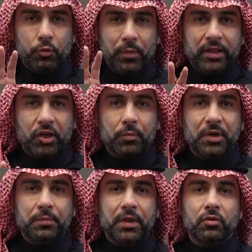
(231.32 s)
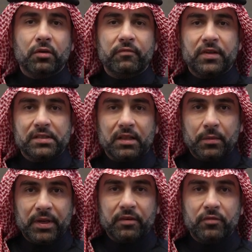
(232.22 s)
we made the commitment to invest in the
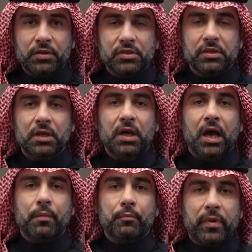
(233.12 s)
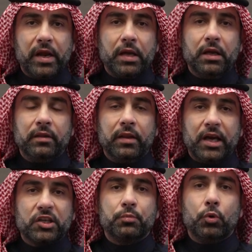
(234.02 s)
metaverse and bring the
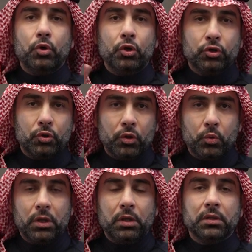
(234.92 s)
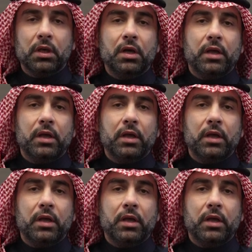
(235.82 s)
Expo to the world.